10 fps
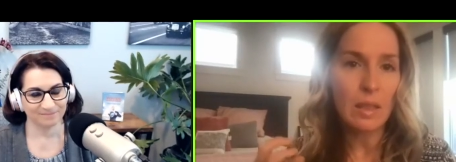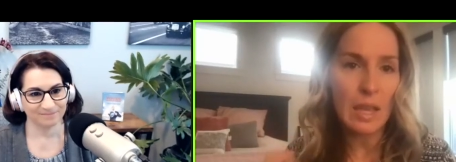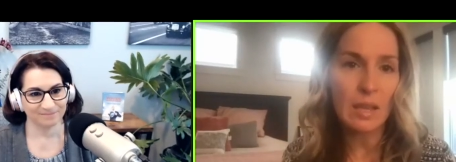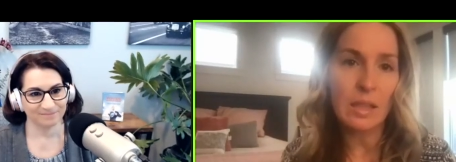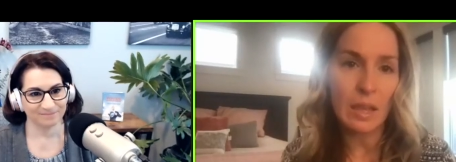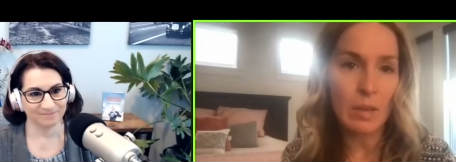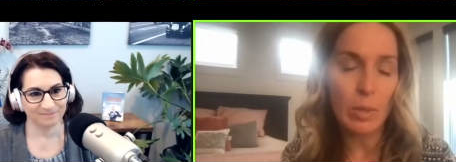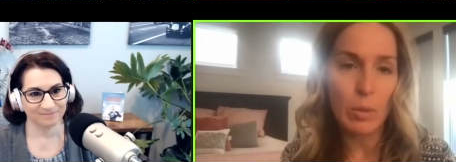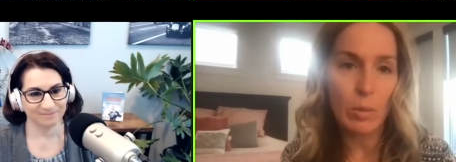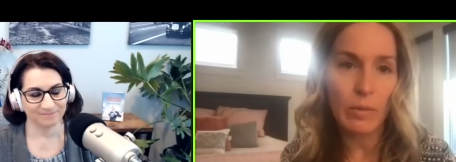Speaker 1: things that can
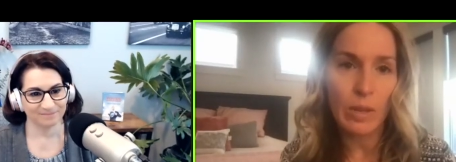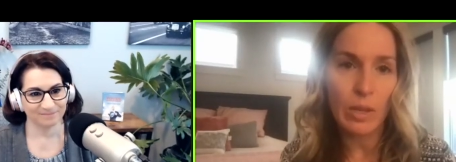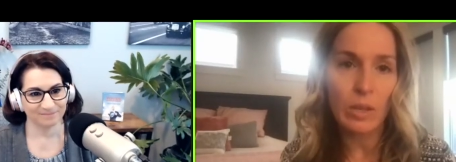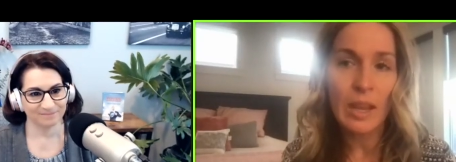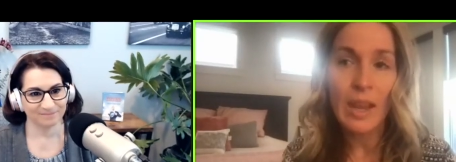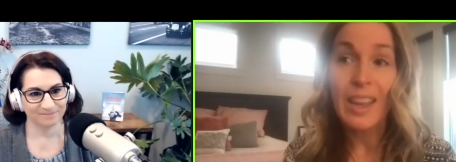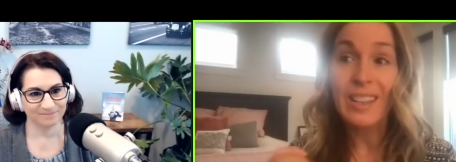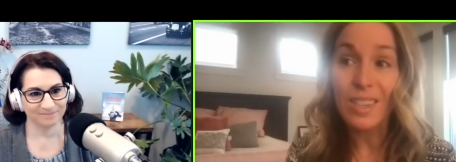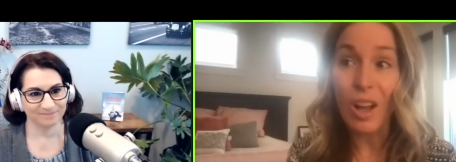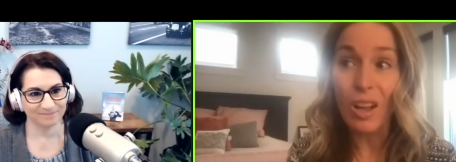be revealed.
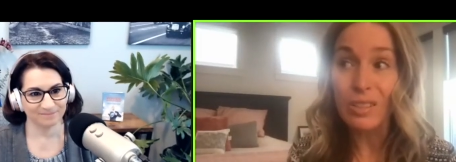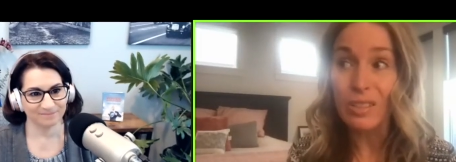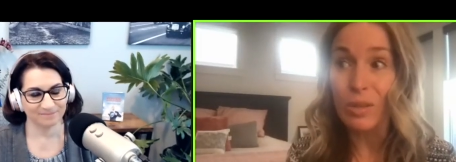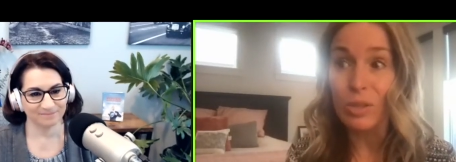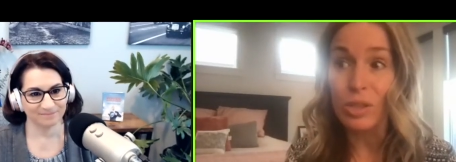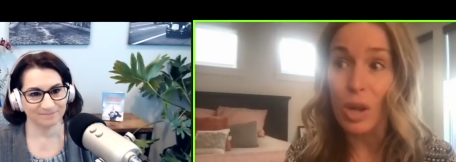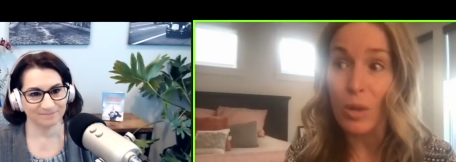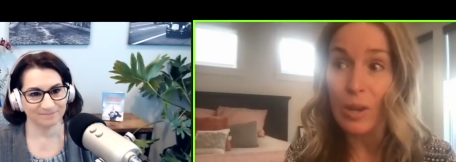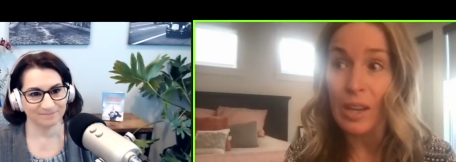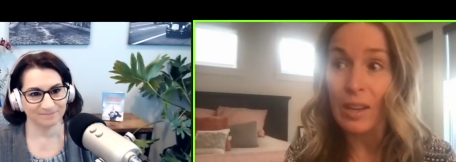It's also
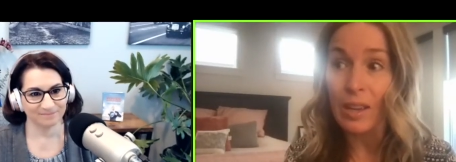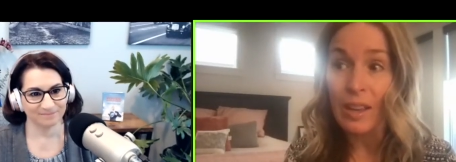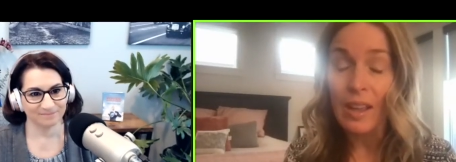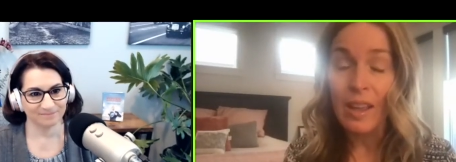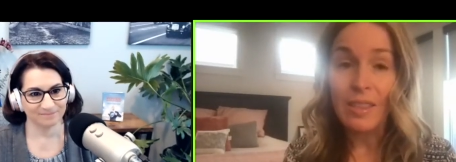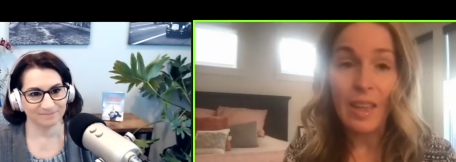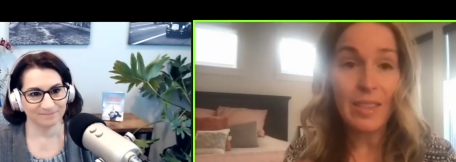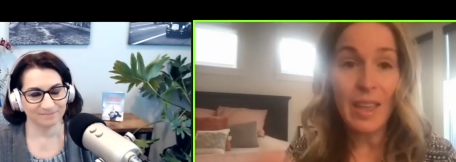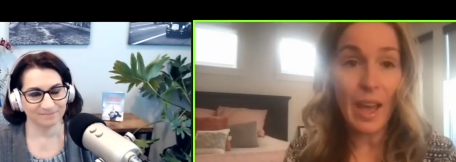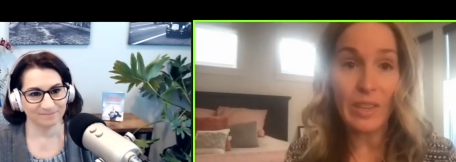showing that
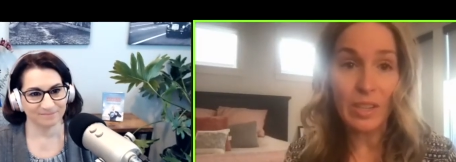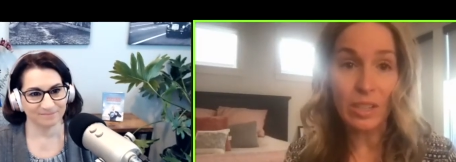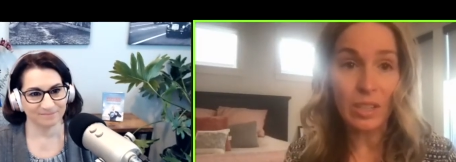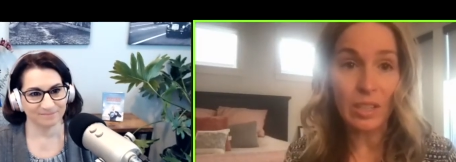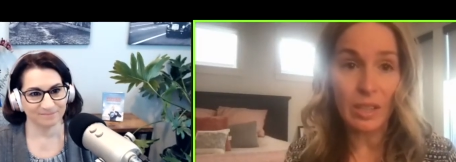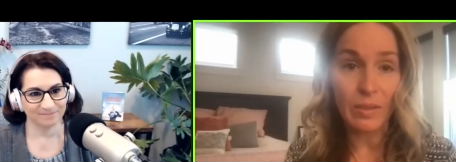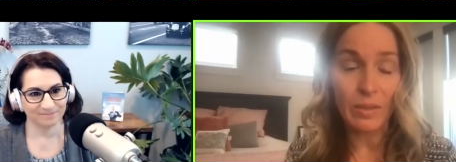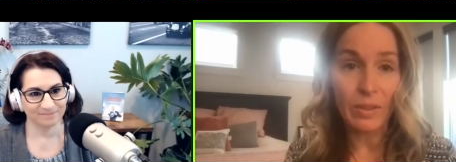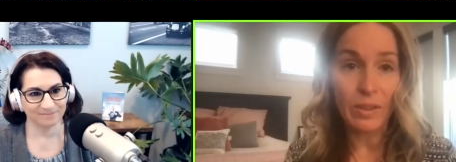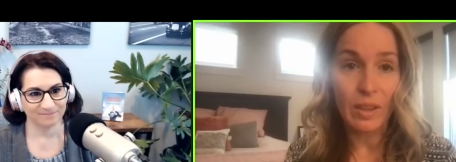they have initiative,
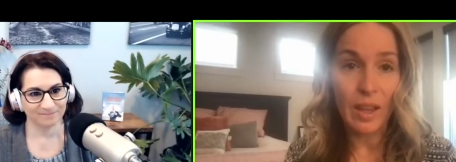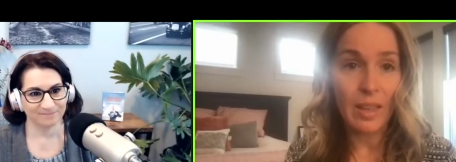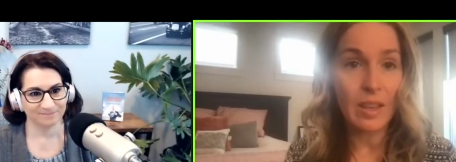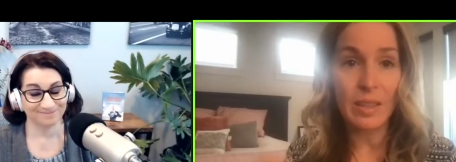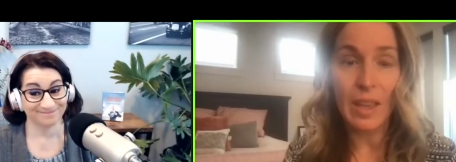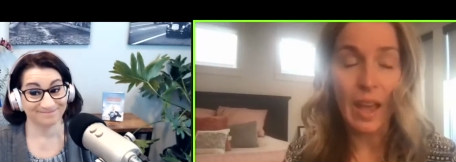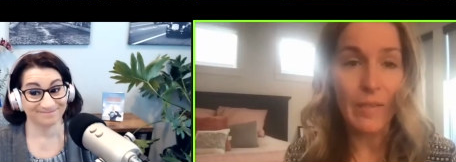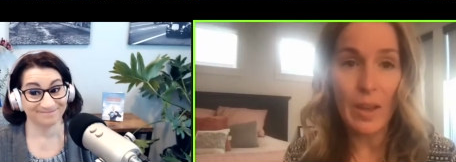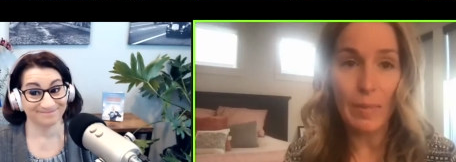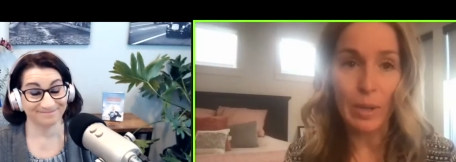and that they
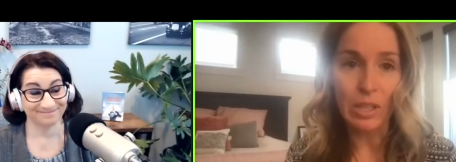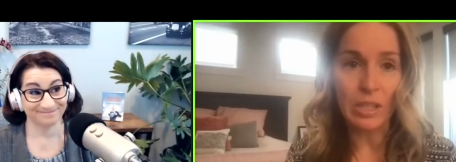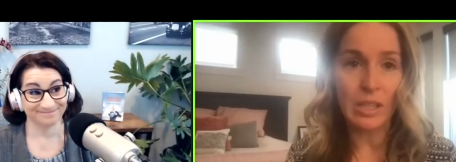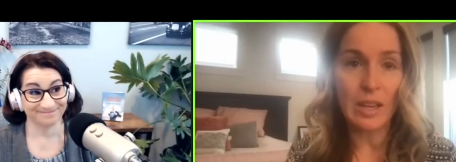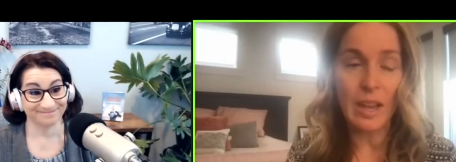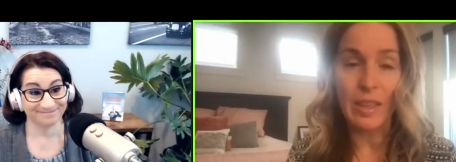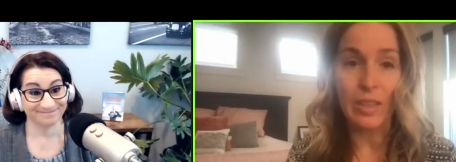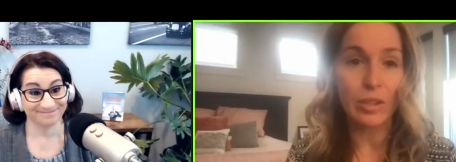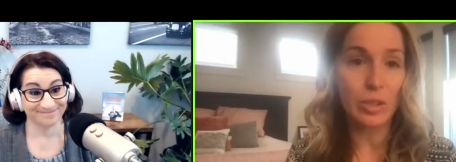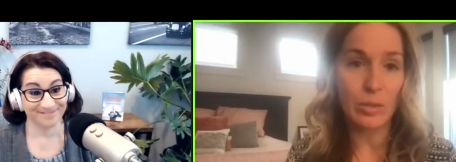have ambition, and then
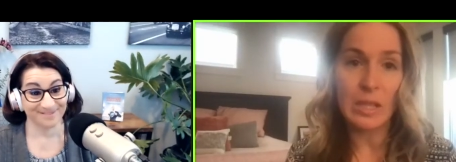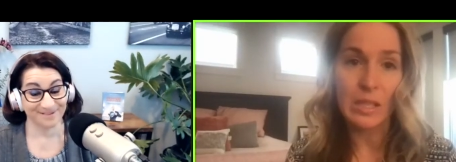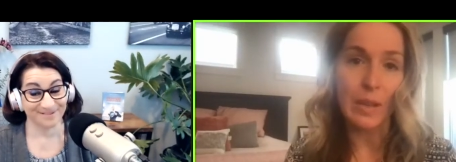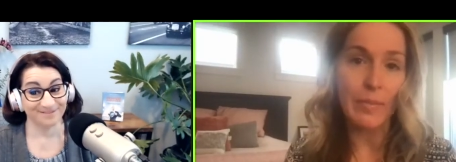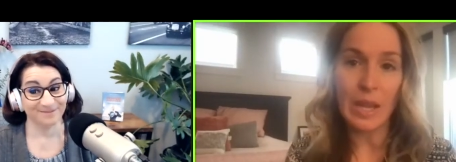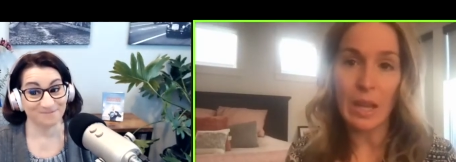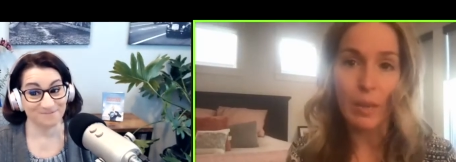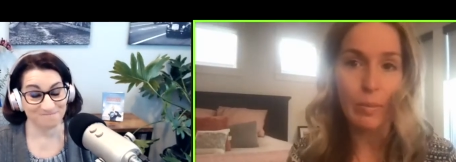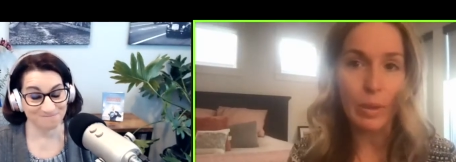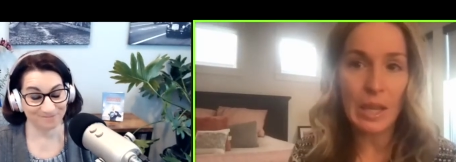they're doing something
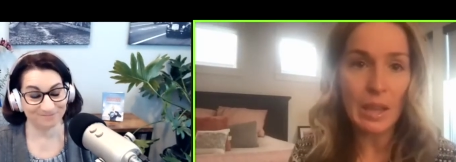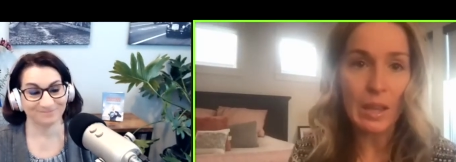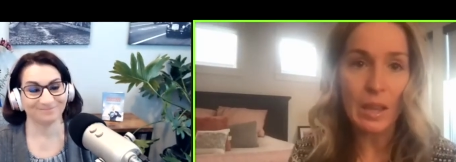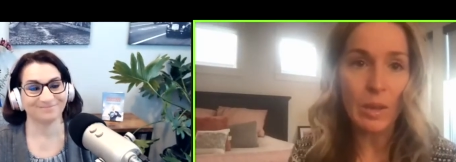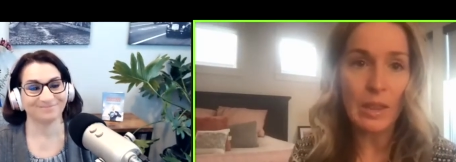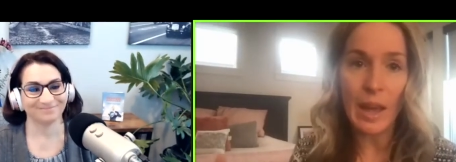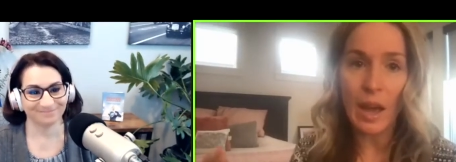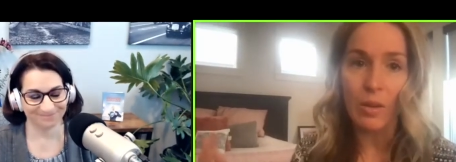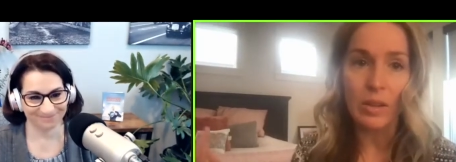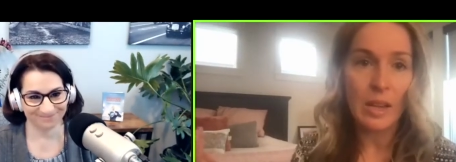completely
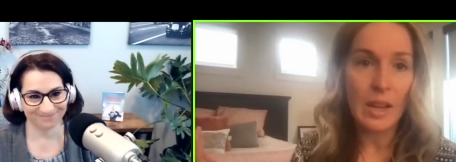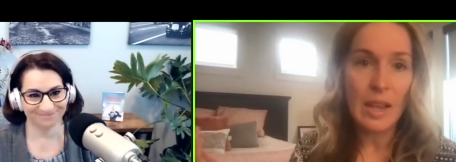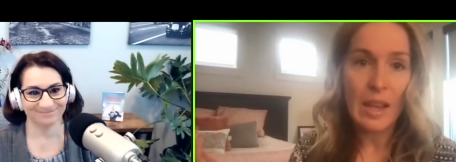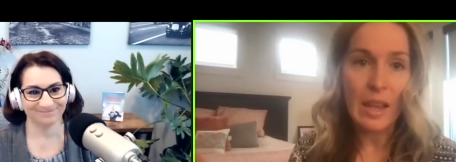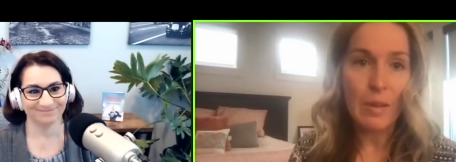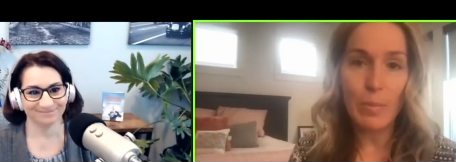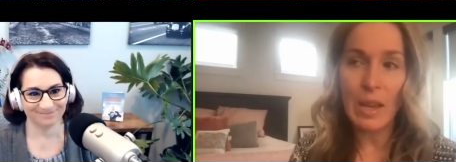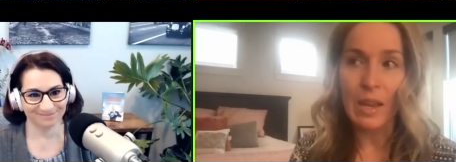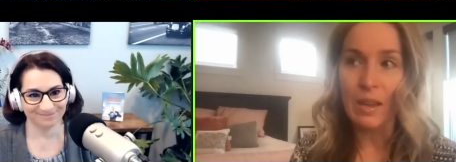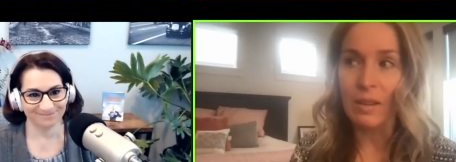without it
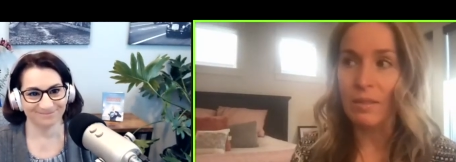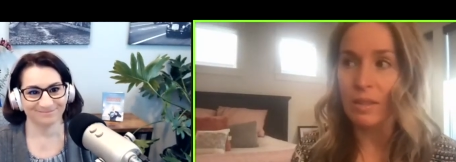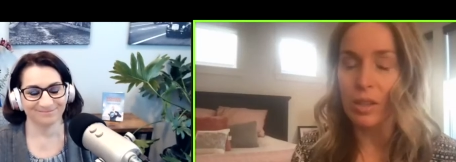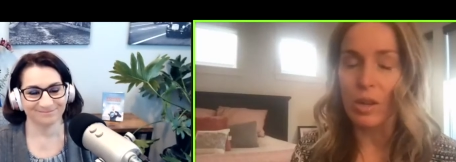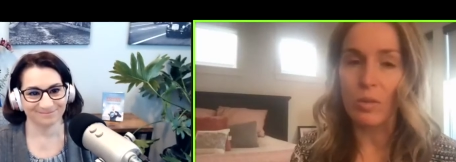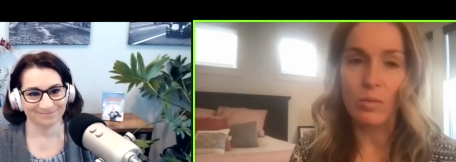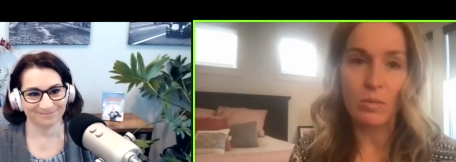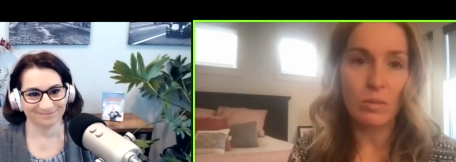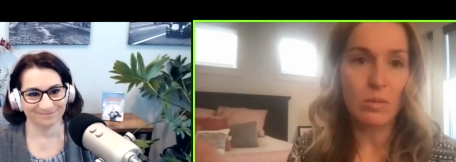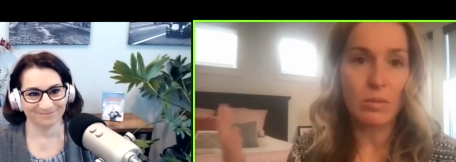being, you know,
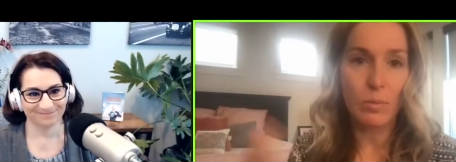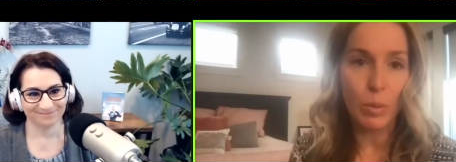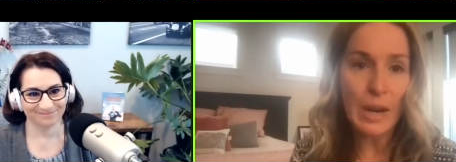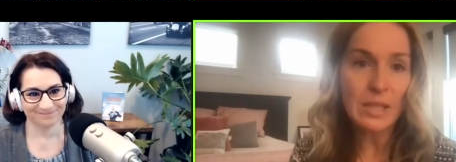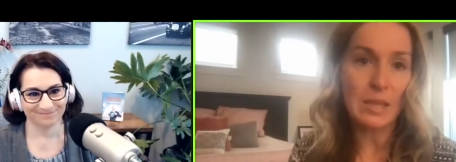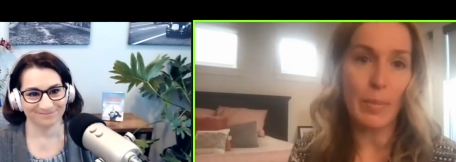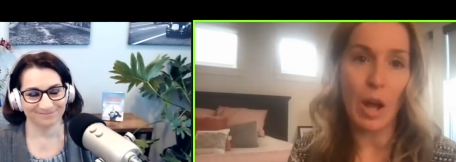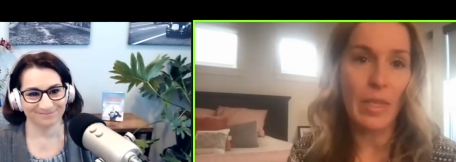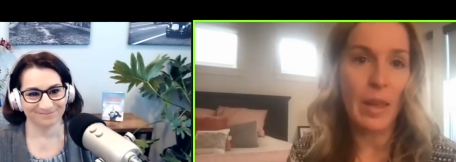pressed upon